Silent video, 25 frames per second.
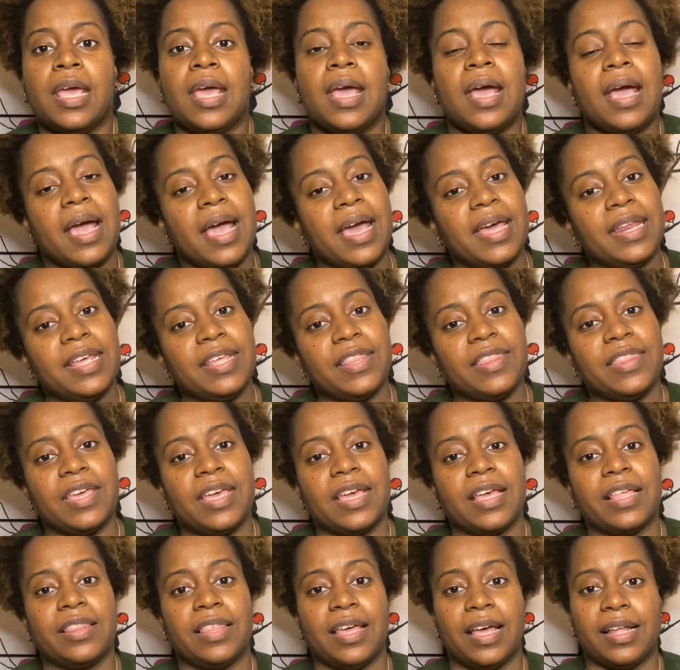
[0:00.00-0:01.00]

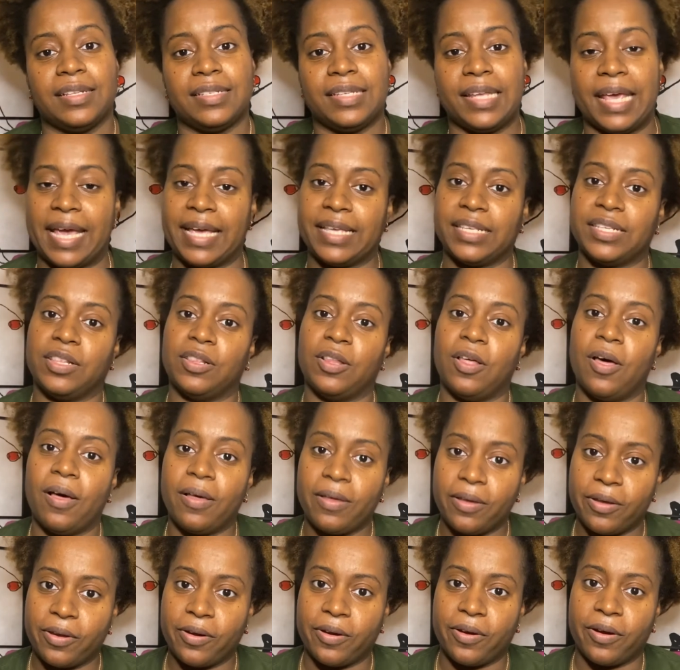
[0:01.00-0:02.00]
Anything that takes
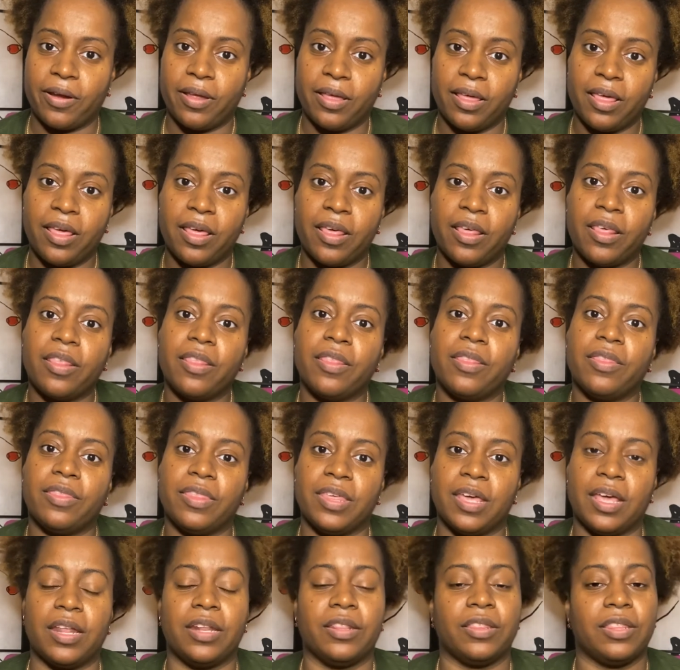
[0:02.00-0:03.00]
longer
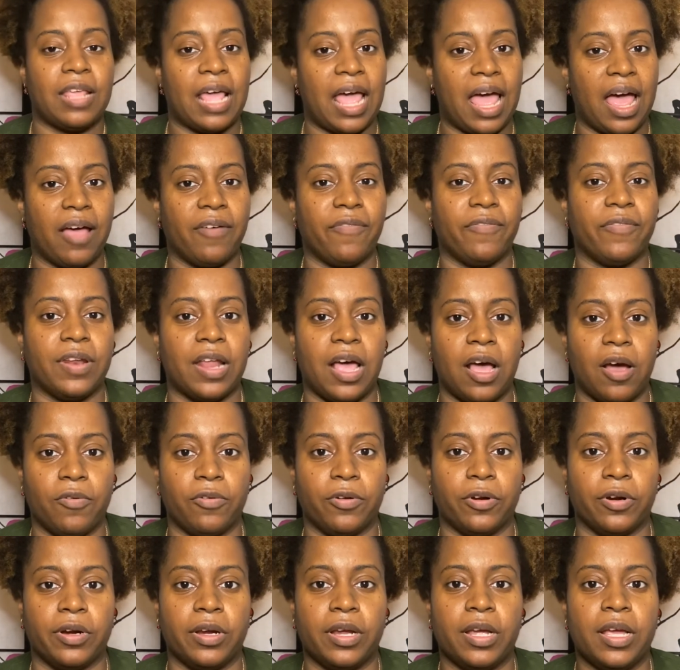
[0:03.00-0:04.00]
than half an
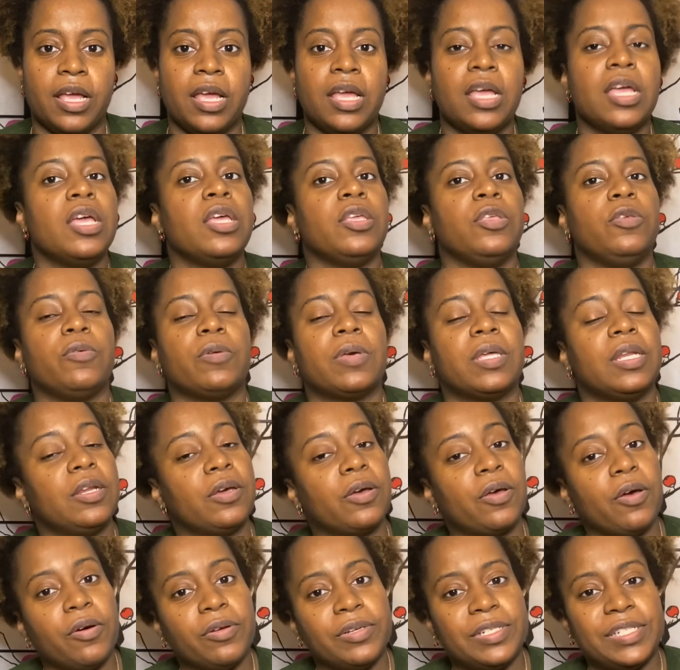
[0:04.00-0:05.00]
hour, you can
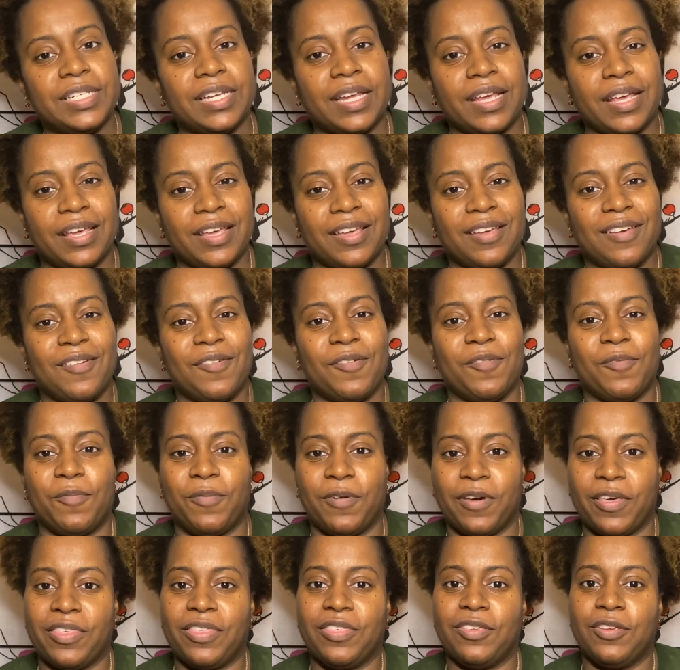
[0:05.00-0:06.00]
negotiate
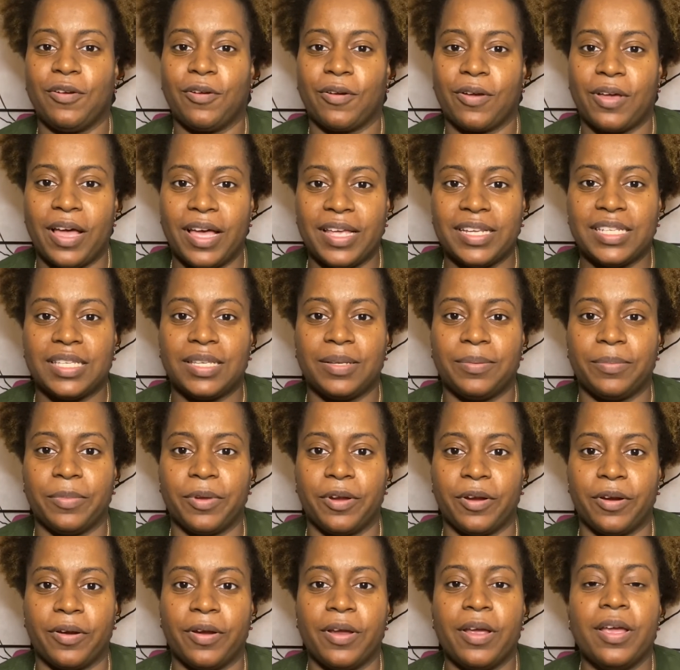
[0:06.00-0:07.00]
with your customer